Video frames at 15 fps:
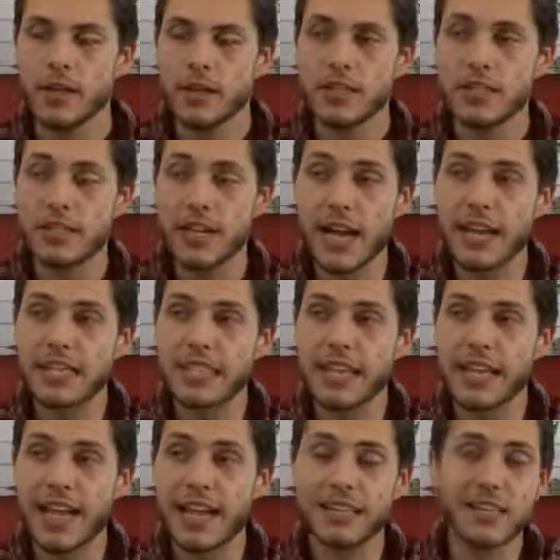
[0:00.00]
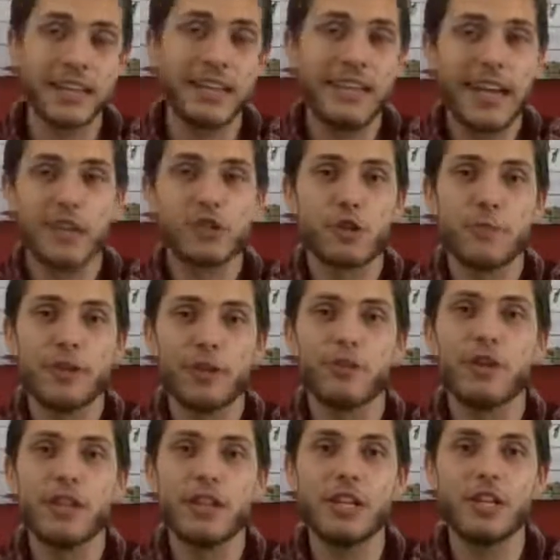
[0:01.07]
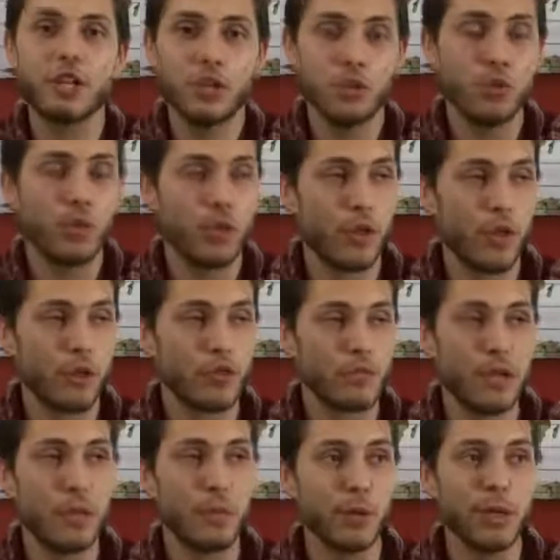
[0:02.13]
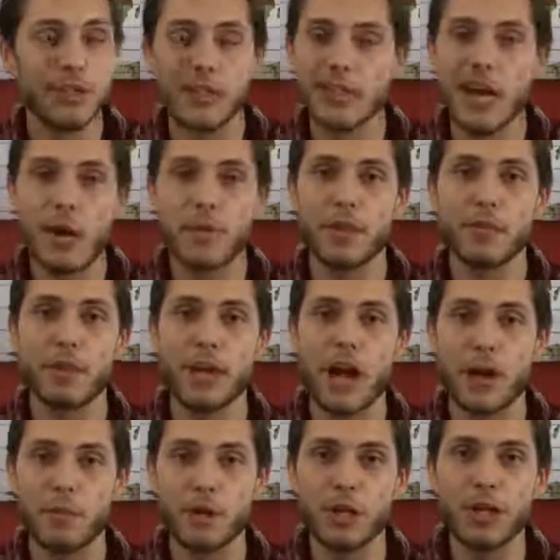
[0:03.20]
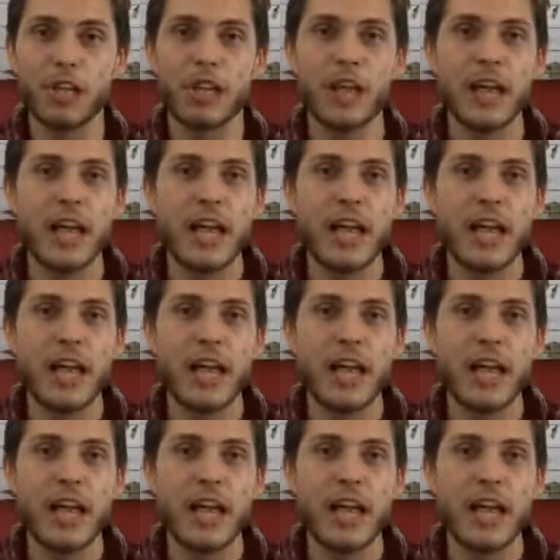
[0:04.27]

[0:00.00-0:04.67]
disguising it as a detriment, really, to those people at the top of the monopoly.